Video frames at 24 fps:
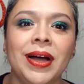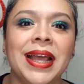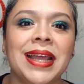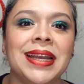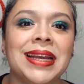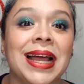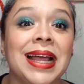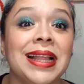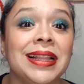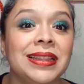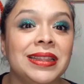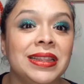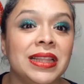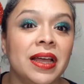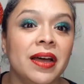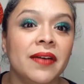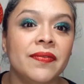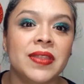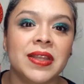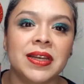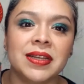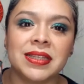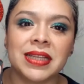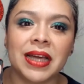and I love
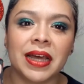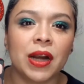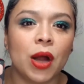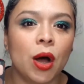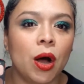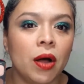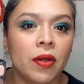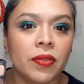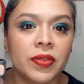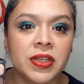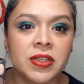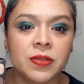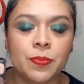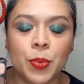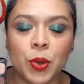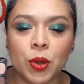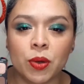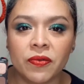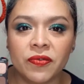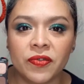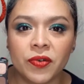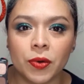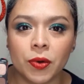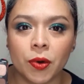that it's got all these
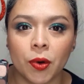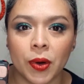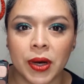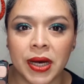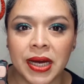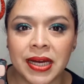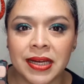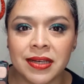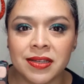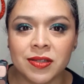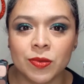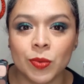beautiful greens,